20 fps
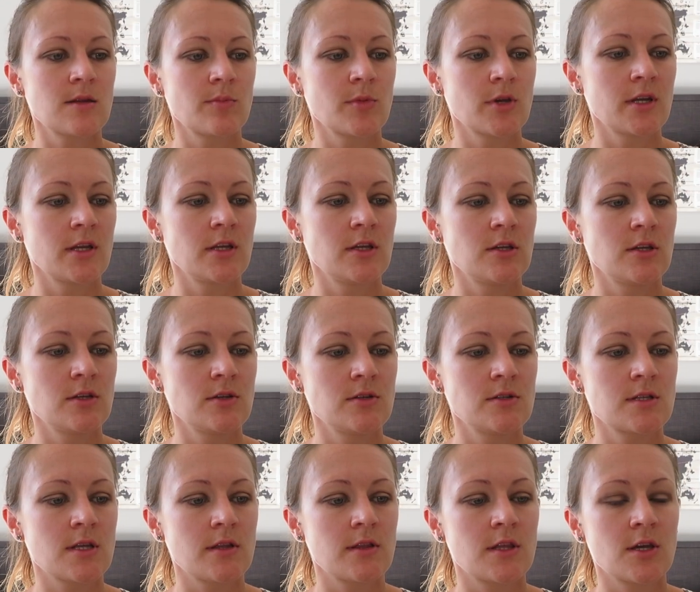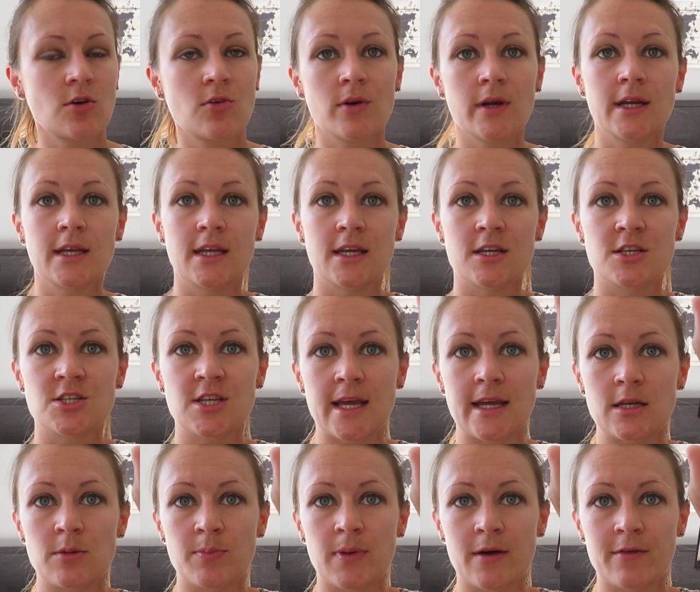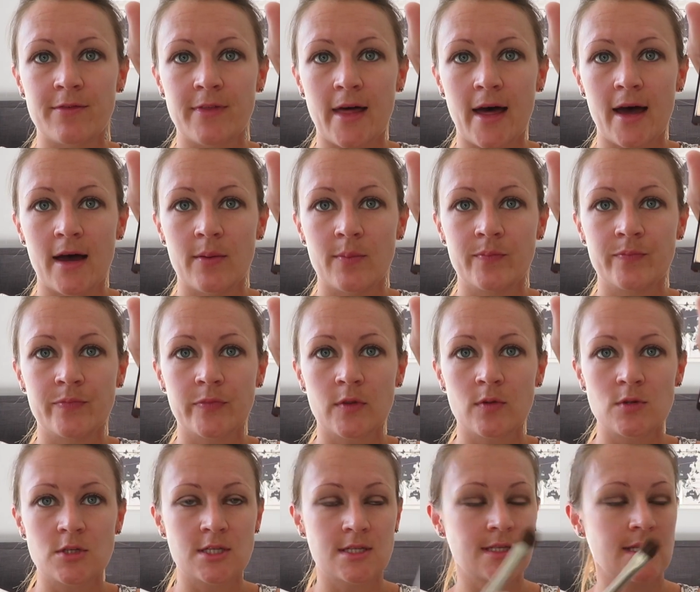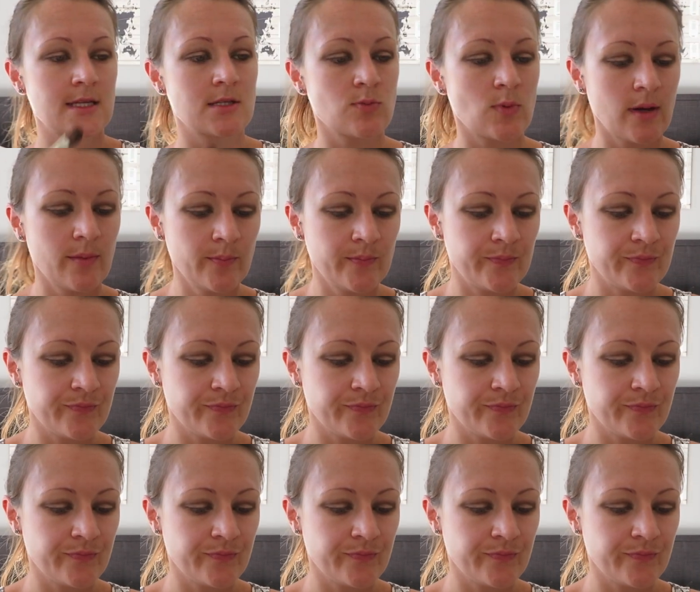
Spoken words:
I'm going to use the greenier shade above that, which is this one.